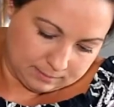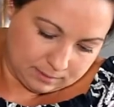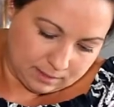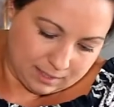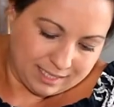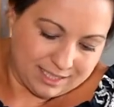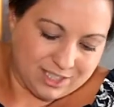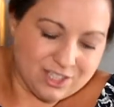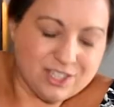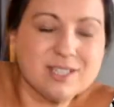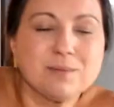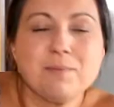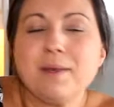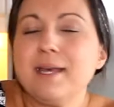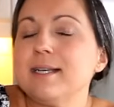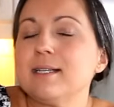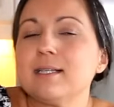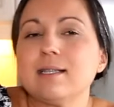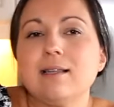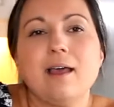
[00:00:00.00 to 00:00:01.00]
It just
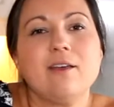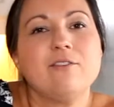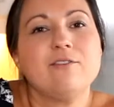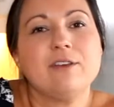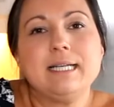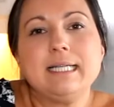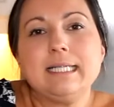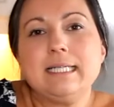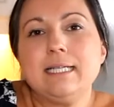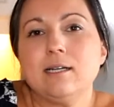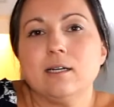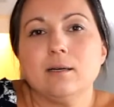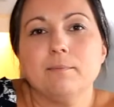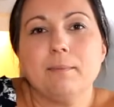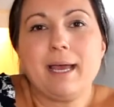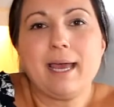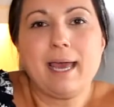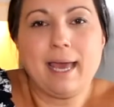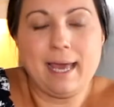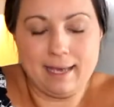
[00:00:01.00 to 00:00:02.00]
makes life easier.
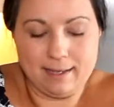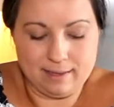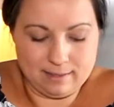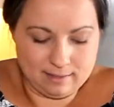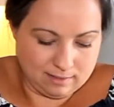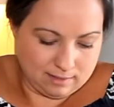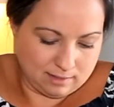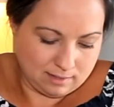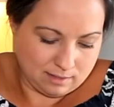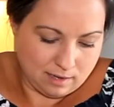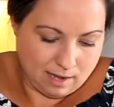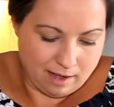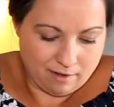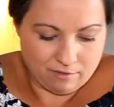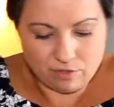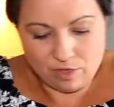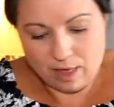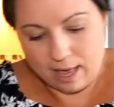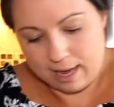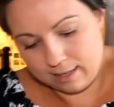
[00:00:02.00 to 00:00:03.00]
My hands have
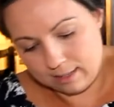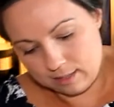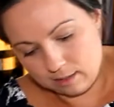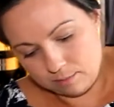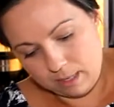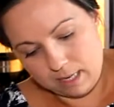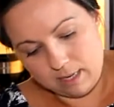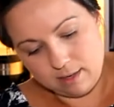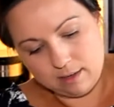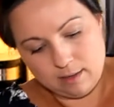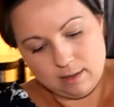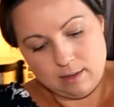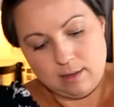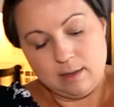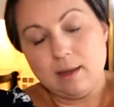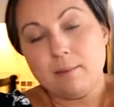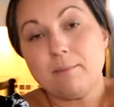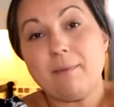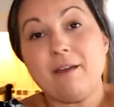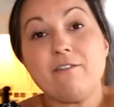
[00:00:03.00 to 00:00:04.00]
thanked me,
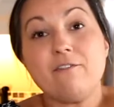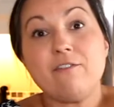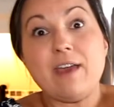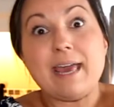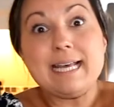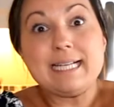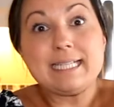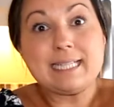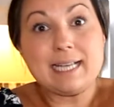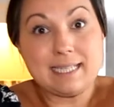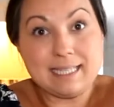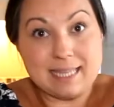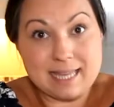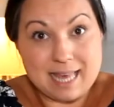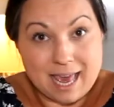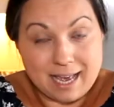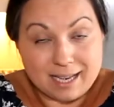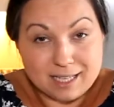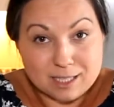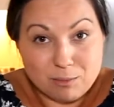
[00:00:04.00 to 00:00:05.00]
my face has
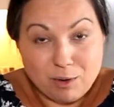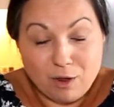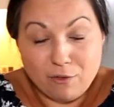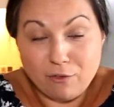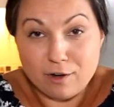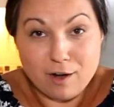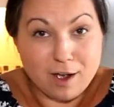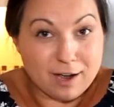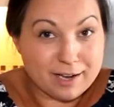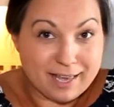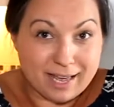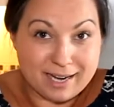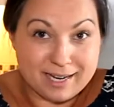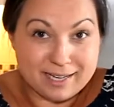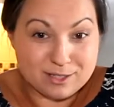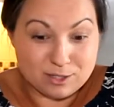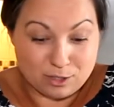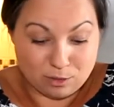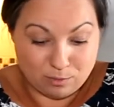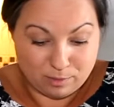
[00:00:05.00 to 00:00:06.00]
thanked me for not
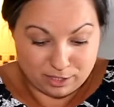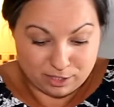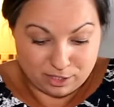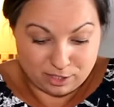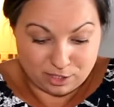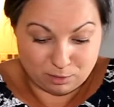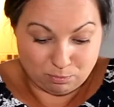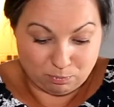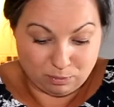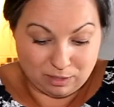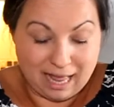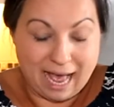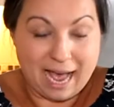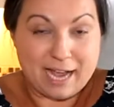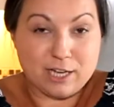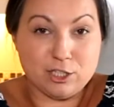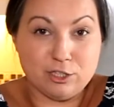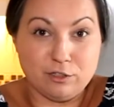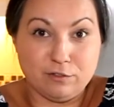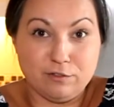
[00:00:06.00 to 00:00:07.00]
getting so much
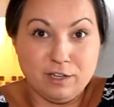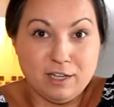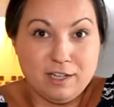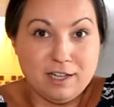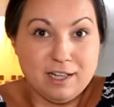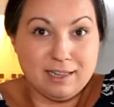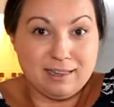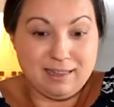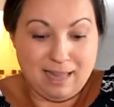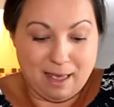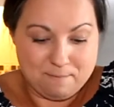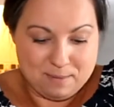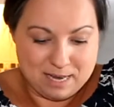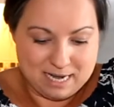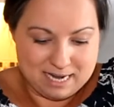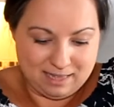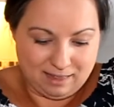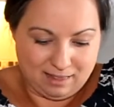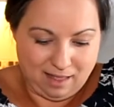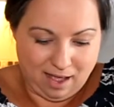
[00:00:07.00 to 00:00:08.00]
splash of lemon
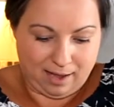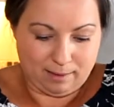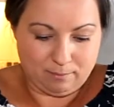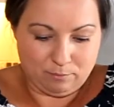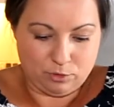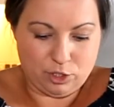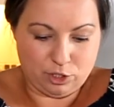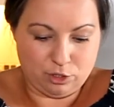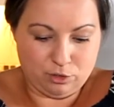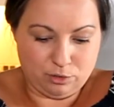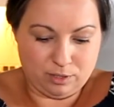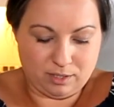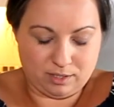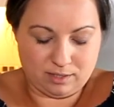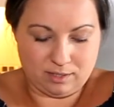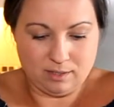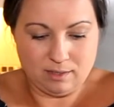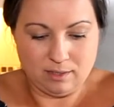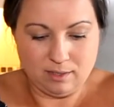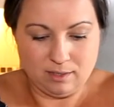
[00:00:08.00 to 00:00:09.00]
and lime
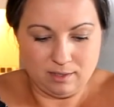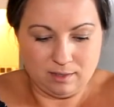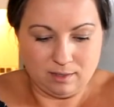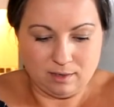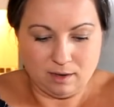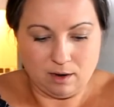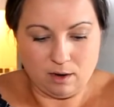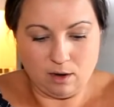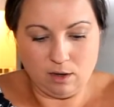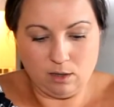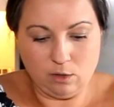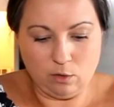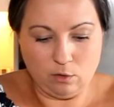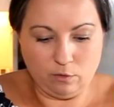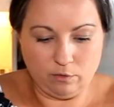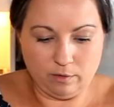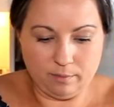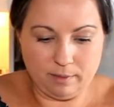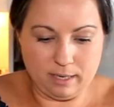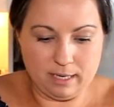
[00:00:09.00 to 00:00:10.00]
juice all
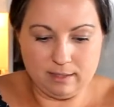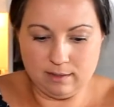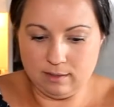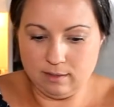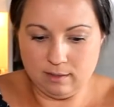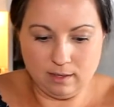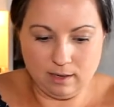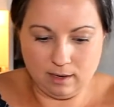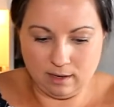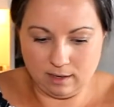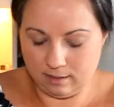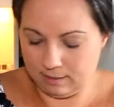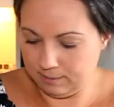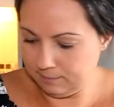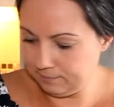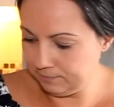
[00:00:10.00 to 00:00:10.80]
over me. Ugh.